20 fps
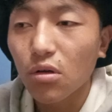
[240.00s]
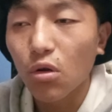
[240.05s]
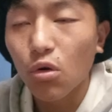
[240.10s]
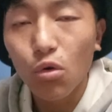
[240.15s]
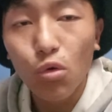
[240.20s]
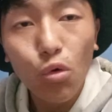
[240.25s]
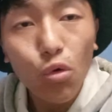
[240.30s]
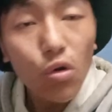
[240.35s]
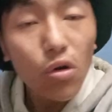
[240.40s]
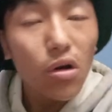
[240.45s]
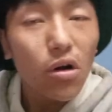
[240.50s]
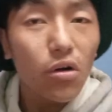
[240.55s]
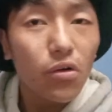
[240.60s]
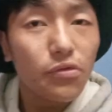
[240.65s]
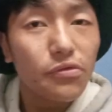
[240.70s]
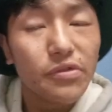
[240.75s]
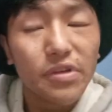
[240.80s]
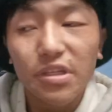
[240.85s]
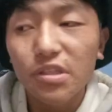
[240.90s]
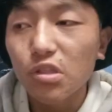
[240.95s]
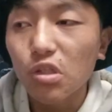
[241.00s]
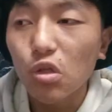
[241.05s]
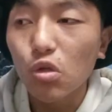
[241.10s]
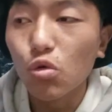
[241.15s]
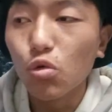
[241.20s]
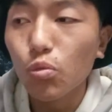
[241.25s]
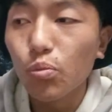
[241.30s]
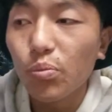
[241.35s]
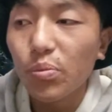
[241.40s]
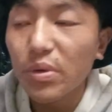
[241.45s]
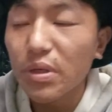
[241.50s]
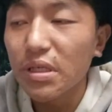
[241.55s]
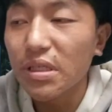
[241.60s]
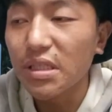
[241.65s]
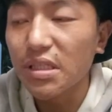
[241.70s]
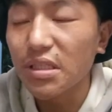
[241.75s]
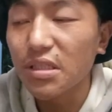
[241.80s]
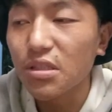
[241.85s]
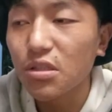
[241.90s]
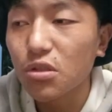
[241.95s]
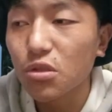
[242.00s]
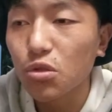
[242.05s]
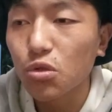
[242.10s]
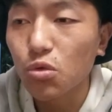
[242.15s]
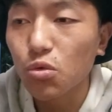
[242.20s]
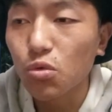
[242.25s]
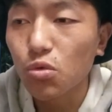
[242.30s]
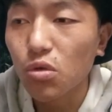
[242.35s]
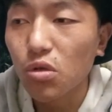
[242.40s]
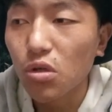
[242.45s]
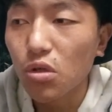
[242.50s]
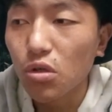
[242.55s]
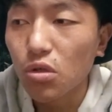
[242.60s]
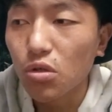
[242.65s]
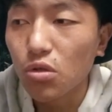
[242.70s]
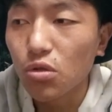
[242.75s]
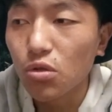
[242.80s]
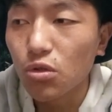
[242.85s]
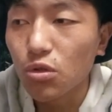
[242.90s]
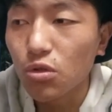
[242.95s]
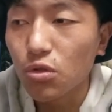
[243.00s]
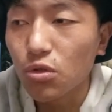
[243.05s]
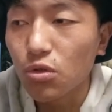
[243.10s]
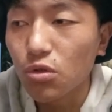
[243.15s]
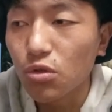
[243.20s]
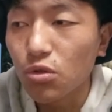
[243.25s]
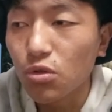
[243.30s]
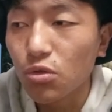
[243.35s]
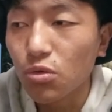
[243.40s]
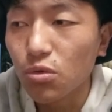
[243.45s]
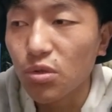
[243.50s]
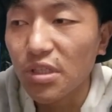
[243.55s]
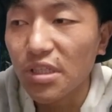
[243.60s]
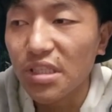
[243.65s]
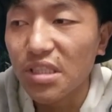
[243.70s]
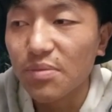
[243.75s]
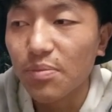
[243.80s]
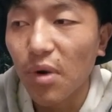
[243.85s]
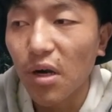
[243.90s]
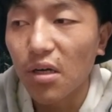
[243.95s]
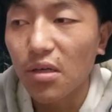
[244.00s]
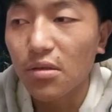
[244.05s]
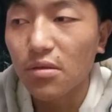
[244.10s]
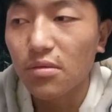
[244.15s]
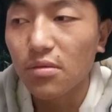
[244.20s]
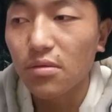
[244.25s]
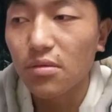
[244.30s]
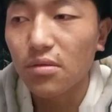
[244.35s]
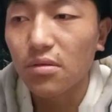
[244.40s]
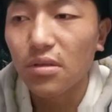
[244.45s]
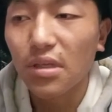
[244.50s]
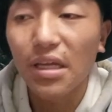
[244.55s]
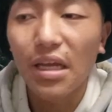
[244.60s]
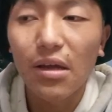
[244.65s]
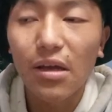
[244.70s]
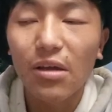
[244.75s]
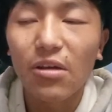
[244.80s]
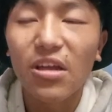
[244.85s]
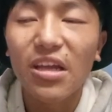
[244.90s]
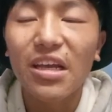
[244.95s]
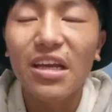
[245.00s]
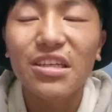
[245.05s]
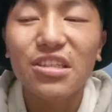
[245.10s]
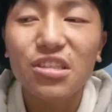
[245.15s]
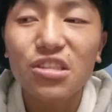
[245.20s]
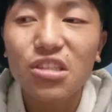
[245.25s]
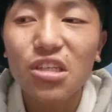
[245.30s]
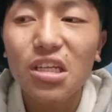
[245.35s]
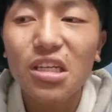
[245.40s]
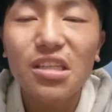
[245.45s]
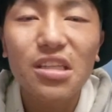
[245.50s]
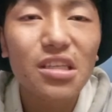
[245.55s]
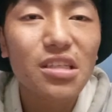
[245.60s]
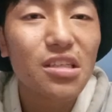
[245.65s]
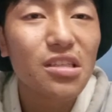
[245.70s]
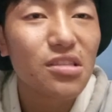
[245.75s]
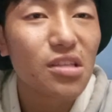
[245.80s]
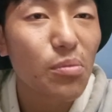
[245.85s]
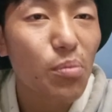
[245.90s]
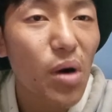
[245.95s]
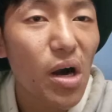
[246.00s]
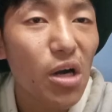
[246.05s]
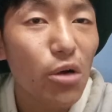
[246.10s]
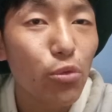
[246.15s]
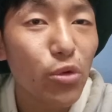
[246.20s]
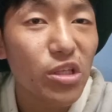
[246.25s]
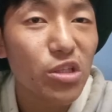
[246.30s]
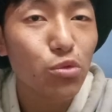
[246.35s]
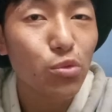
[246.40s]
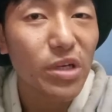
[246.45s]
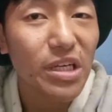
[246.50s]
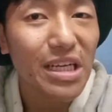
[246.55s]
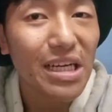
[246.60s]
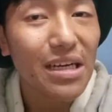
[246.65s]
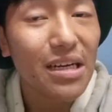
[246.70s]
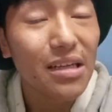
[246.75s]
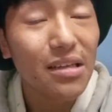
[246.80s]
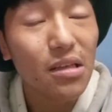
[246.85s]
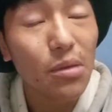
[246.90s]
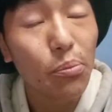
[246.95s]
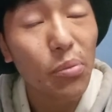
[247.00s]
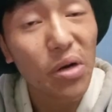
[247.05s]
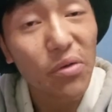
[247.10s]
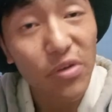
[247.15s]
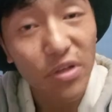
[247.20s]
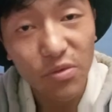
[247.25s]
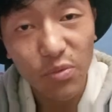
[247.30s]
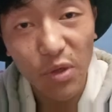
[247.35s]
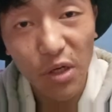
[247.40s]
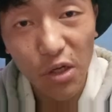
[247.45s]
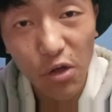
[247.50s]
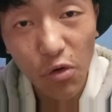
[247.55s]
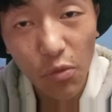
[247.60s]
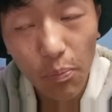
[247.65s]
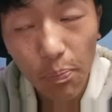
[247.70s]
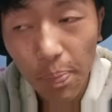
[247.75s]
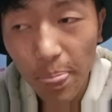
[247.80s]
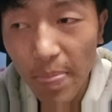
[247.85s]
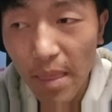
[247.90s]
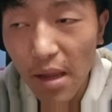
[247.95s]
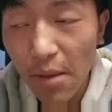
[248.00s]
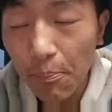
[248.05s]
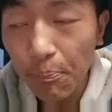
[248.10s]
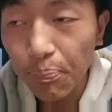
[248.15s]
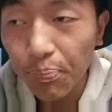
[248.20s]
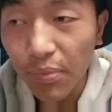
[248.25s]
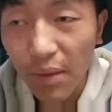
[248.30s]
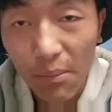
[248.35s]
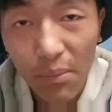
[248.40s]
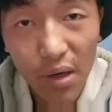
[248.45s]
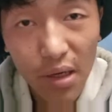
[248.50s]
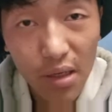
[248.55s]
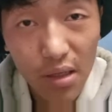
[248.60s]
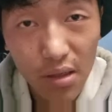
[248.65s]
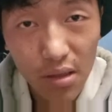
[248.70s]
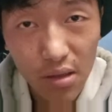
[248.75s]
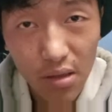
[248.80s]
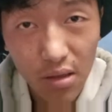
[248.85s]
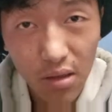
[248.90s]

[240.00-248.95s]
role of this loop is to do this part. Essentially this is the part which we did in the previous video, but